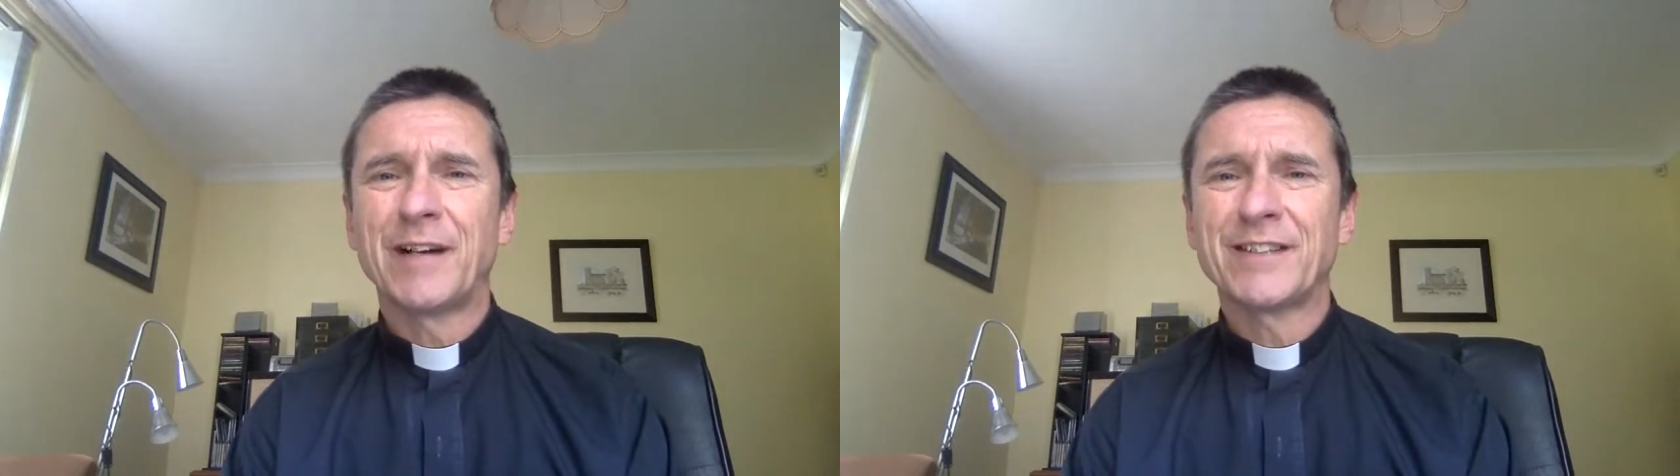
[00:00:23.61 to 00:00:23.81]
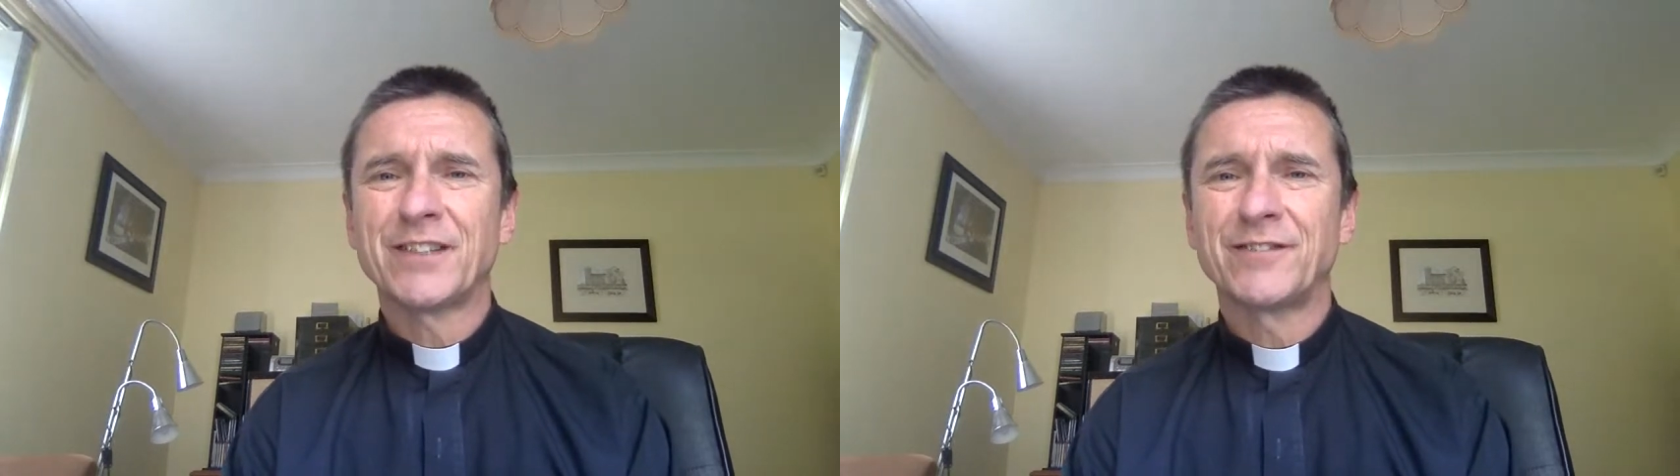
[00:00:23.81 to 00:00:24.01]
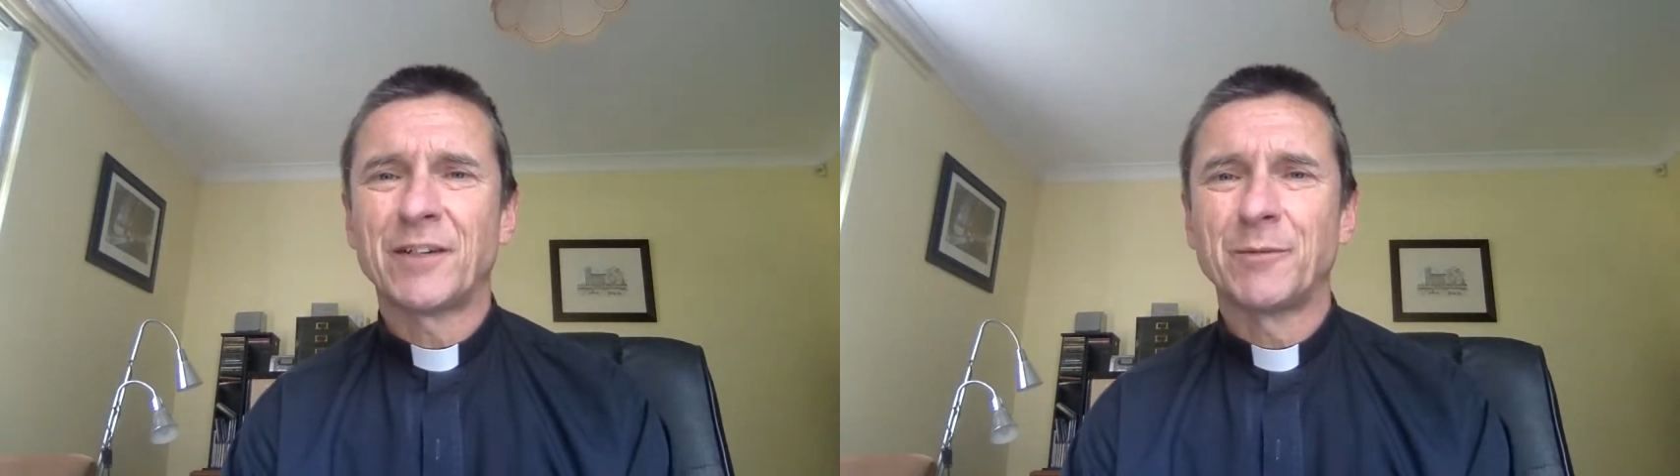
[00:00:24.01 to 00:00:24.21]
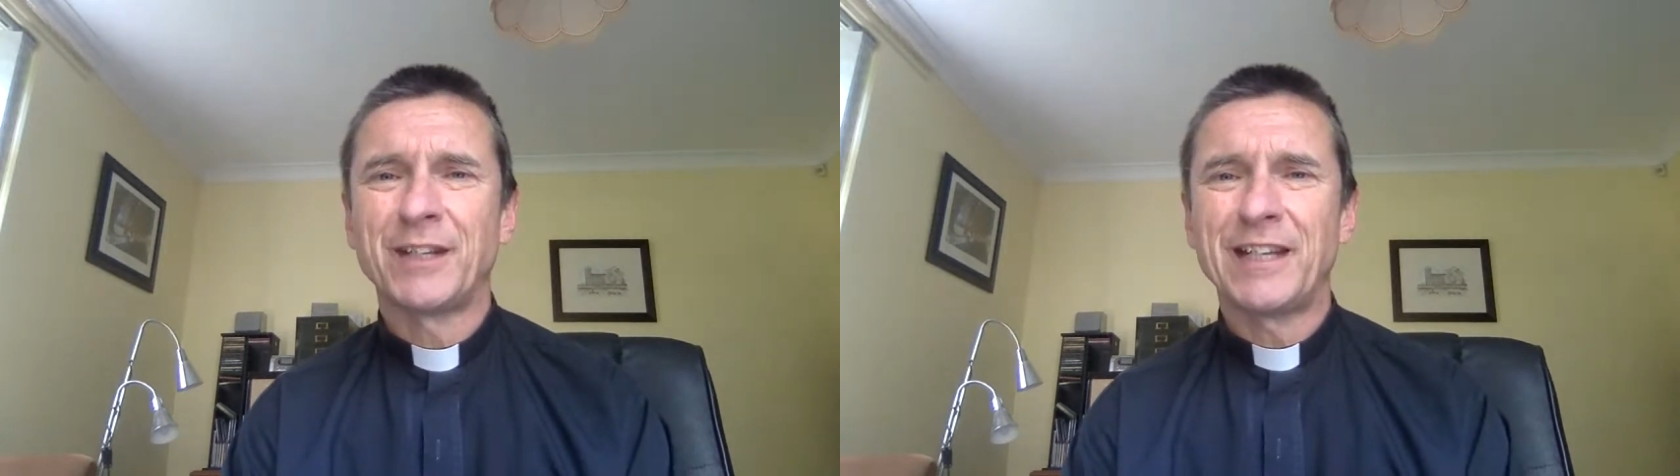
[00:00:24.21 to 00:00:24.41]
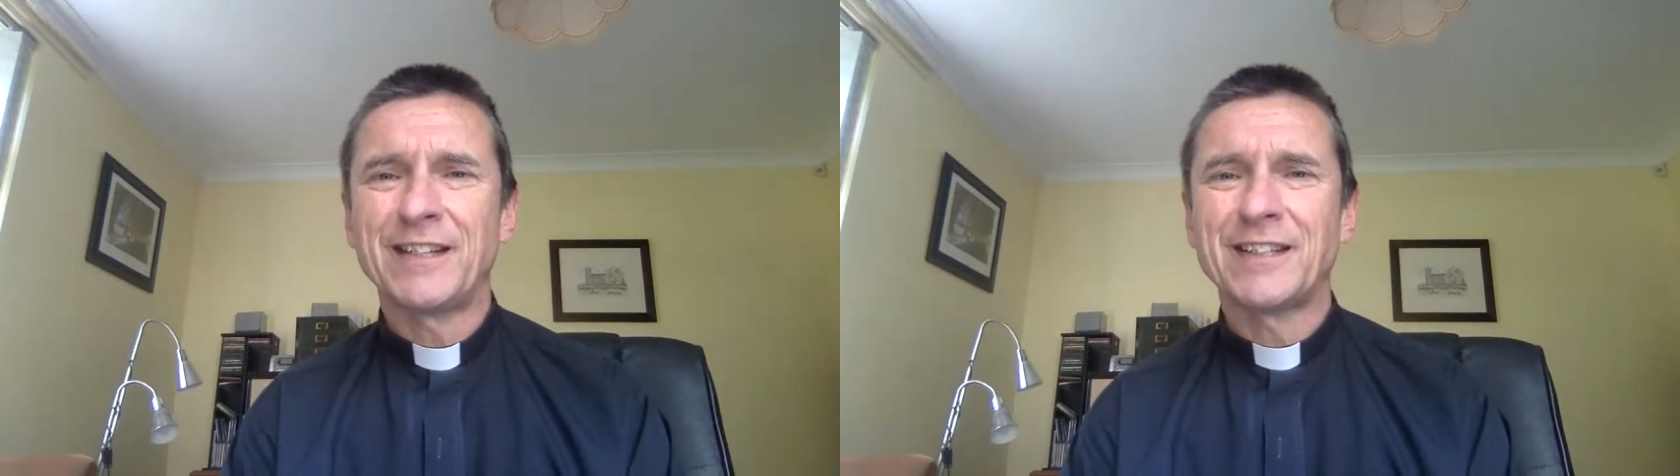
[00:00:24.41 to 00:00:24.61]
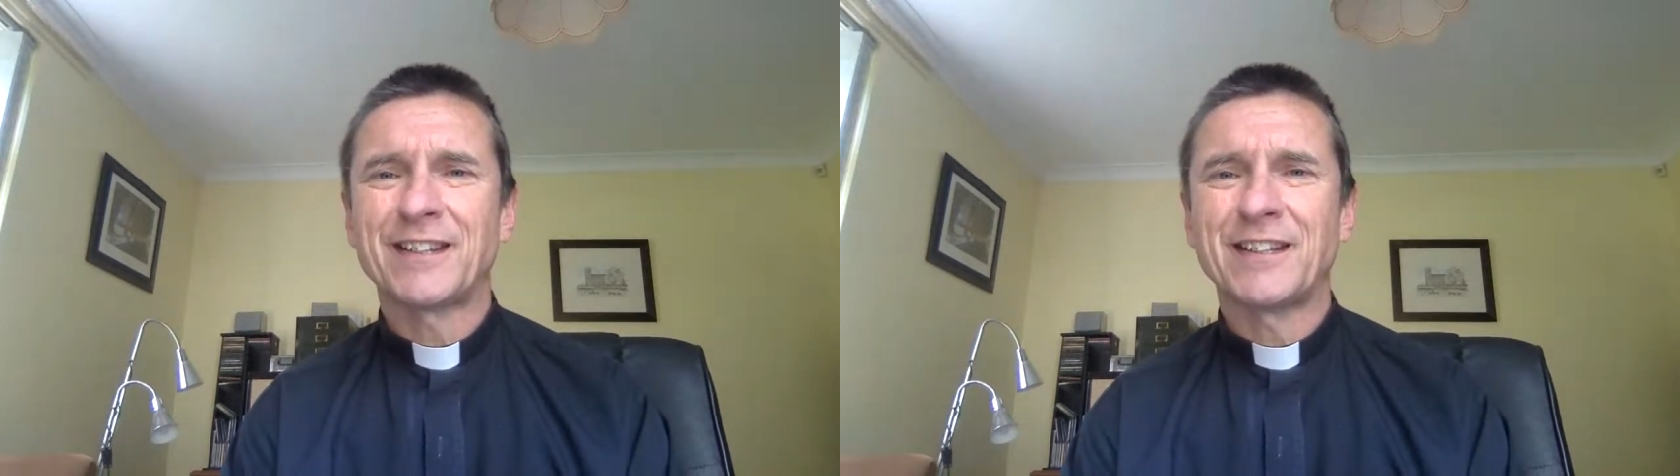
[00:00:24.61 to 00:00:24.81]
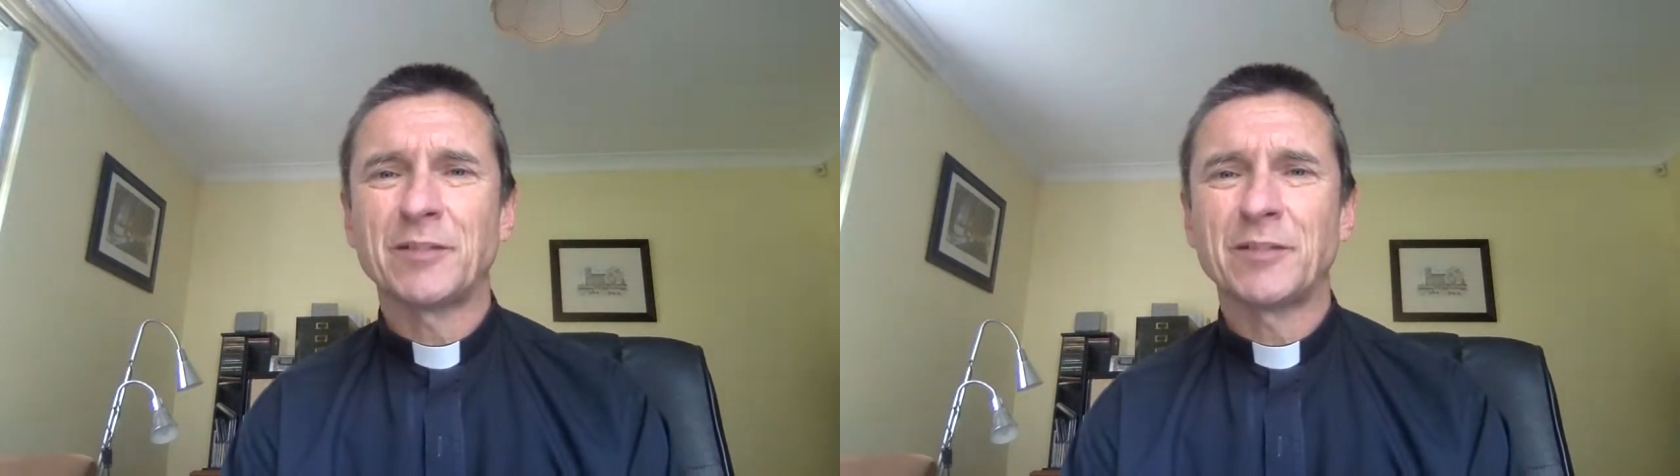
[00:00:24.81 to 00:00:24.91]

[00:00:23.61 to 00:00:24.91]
as I've done with Edith,